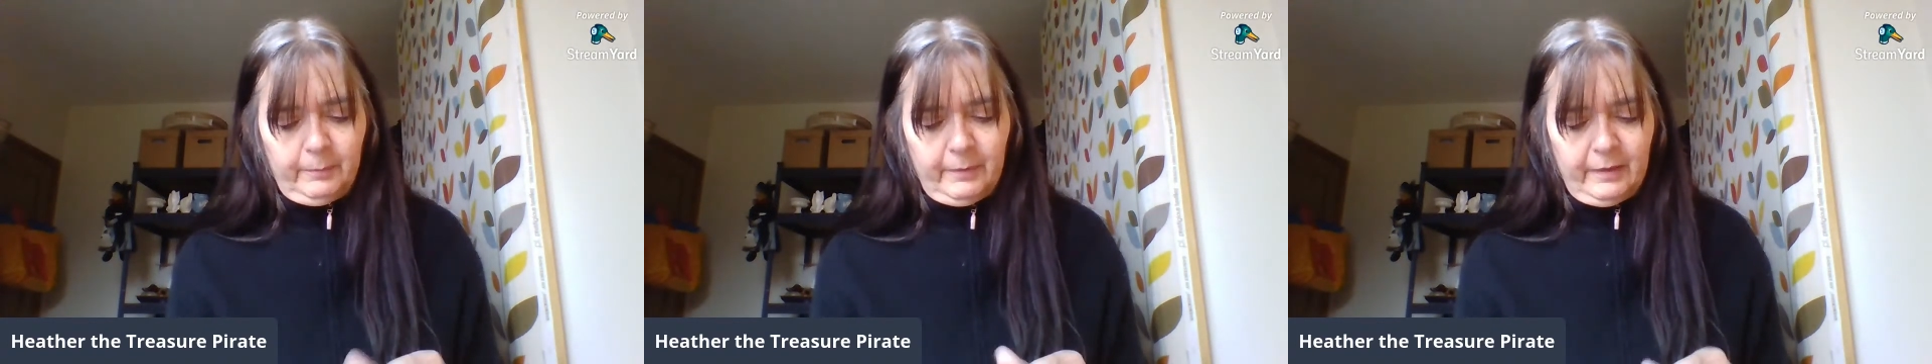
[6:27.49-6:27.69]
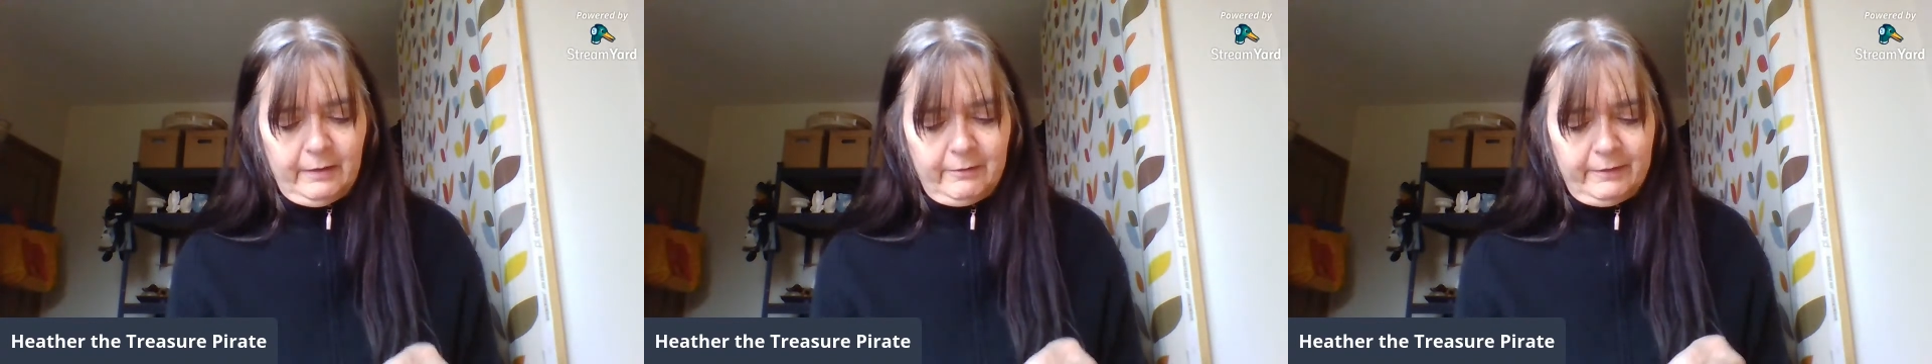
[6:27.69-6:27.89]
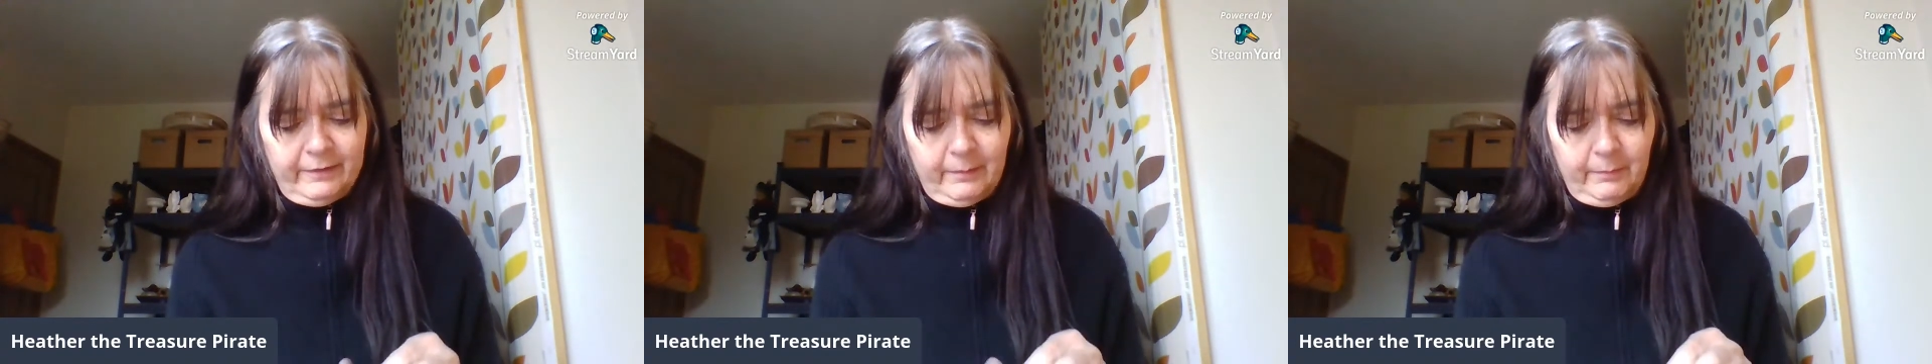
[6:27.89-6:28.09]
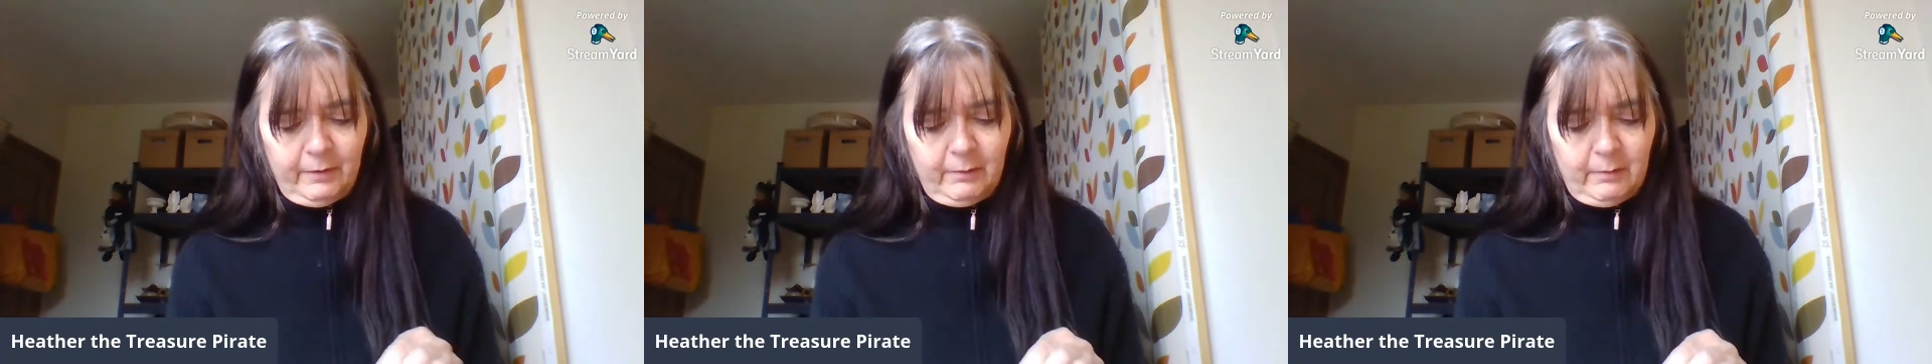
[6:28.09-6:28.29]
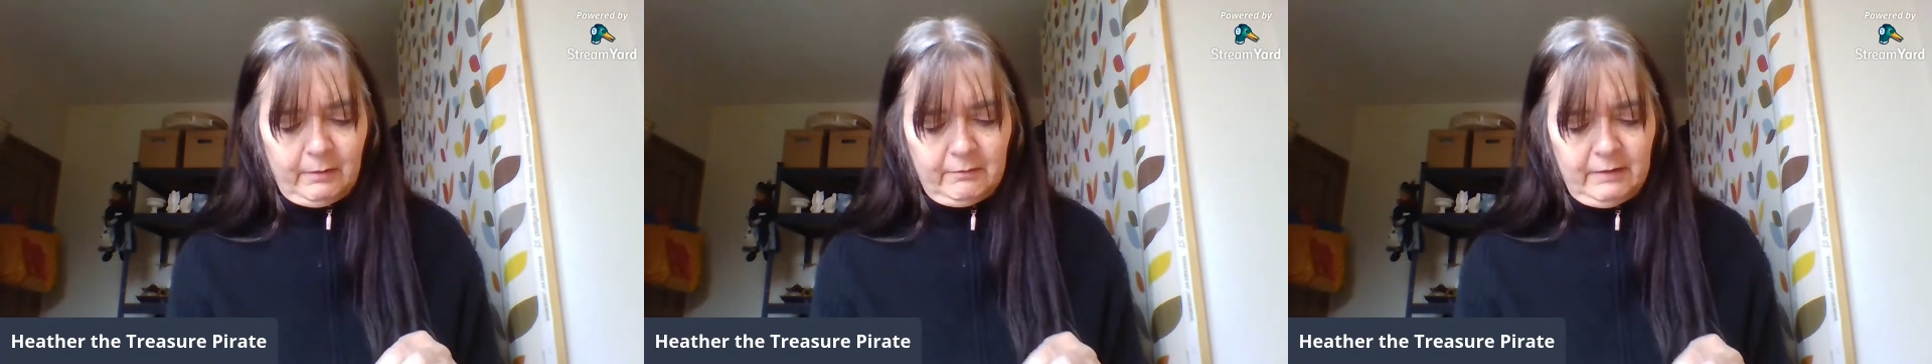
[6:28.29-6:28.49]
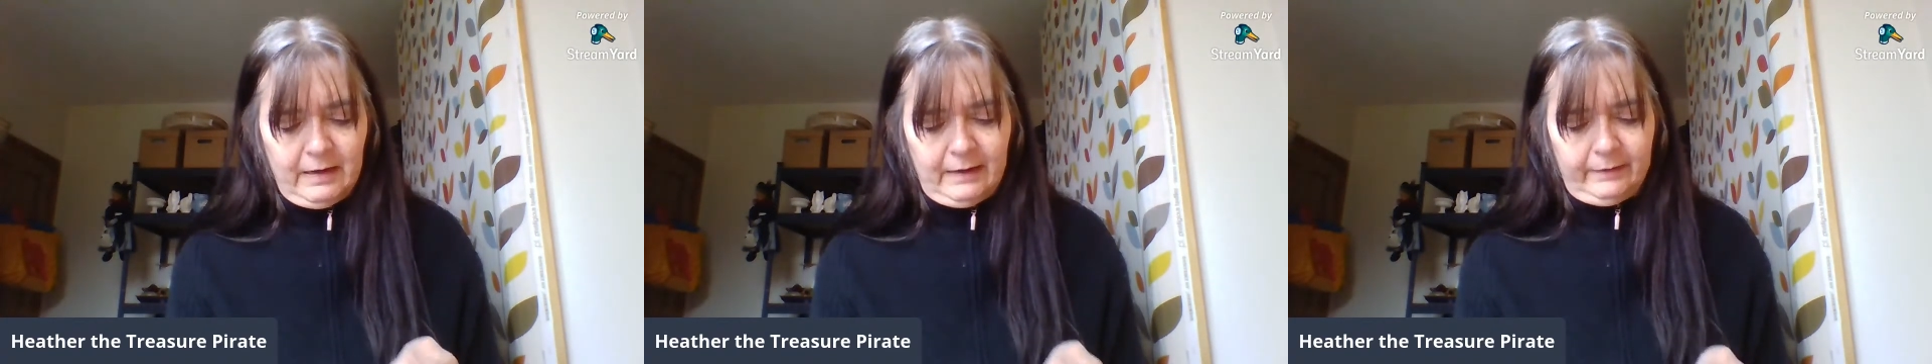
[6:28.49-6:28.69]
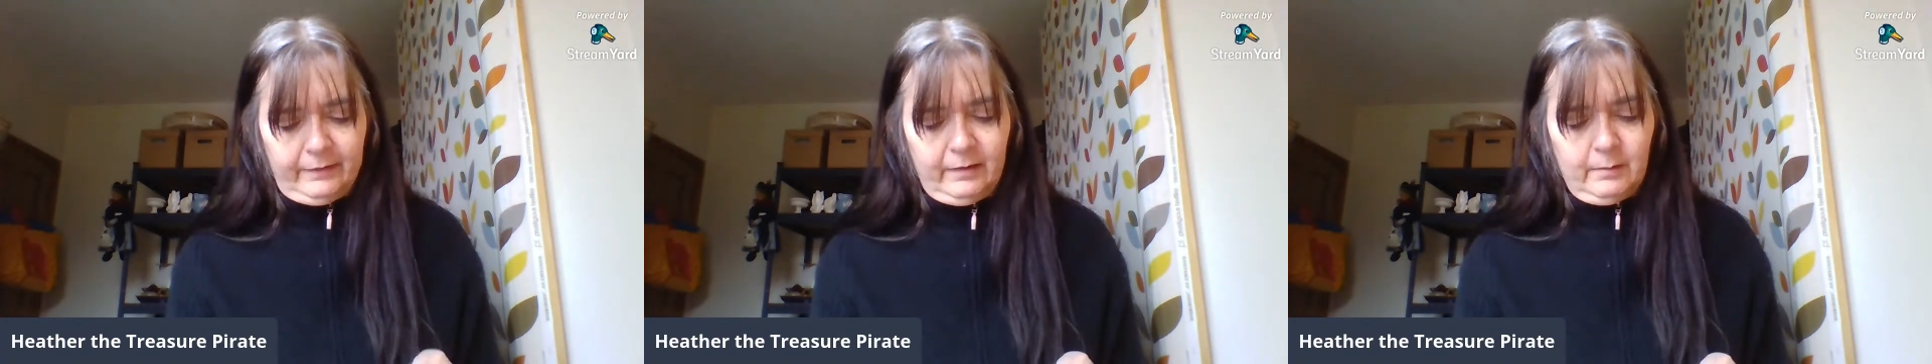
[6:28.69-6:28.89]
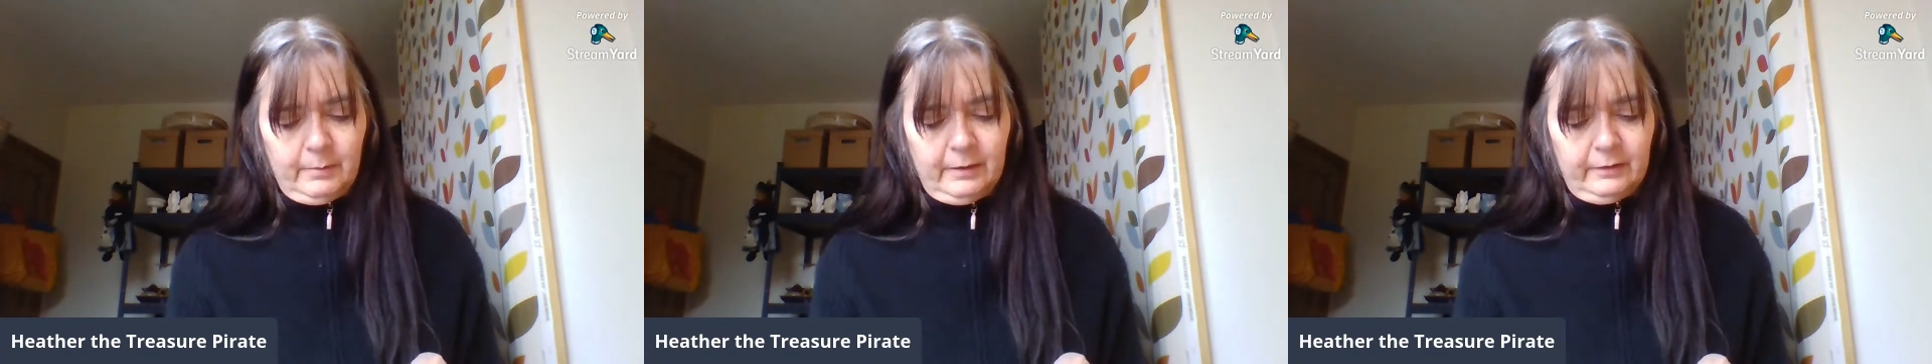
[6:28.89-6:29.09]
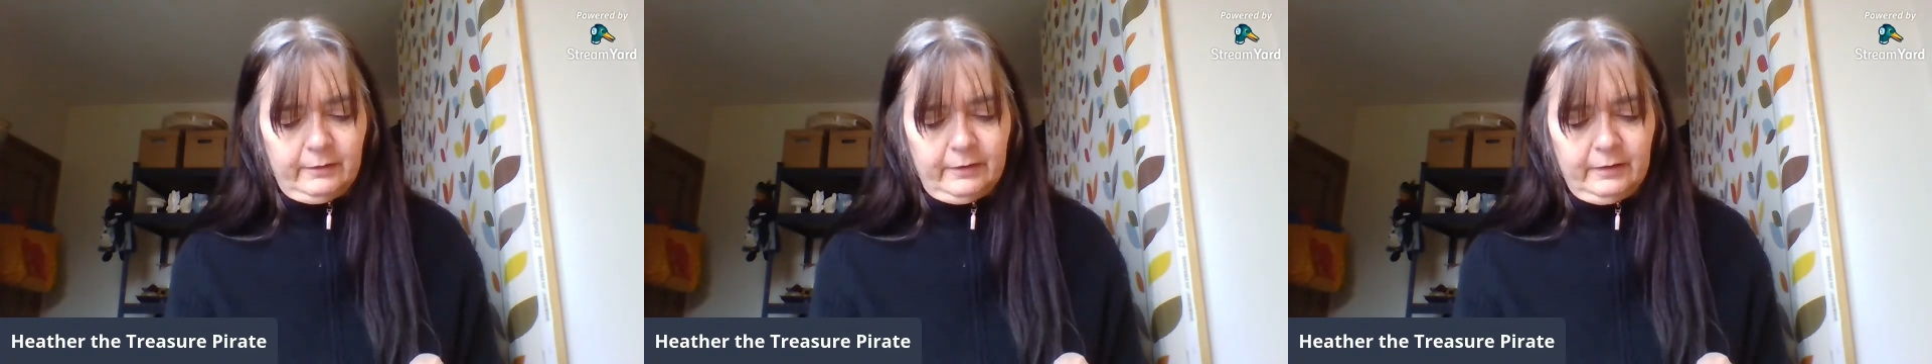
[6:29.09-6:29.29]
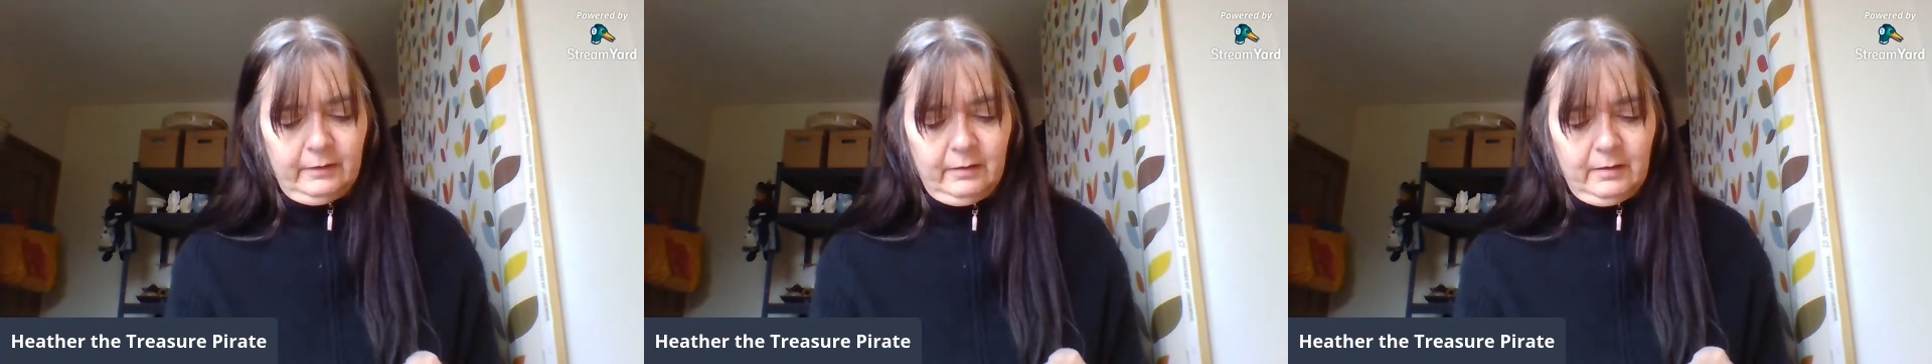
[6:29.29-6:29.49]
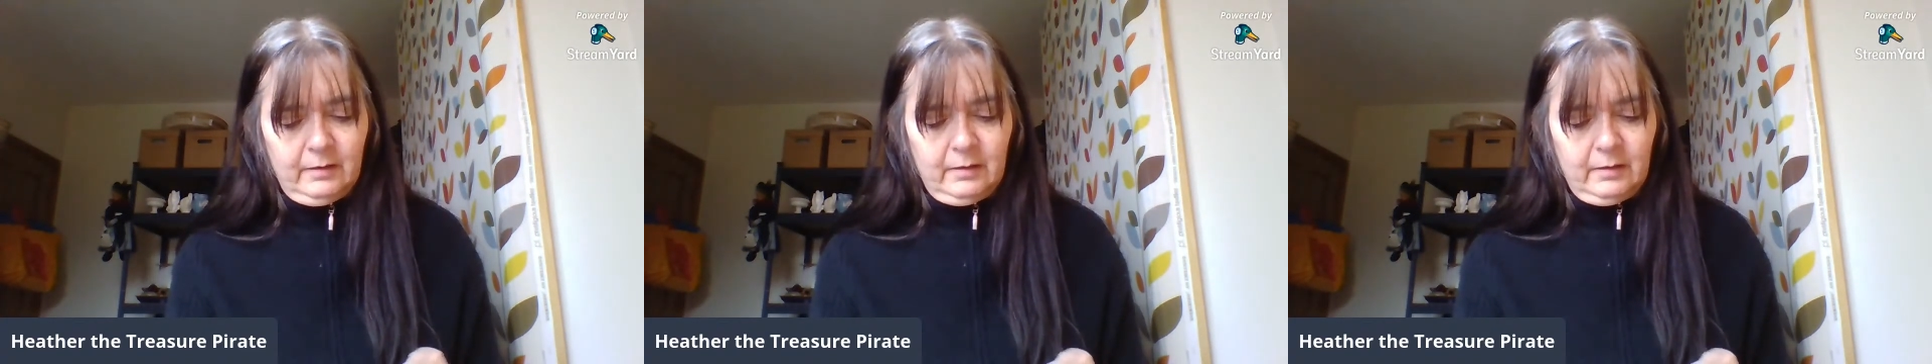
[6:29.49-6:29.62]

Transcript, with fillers: but there is something quite relaxing about it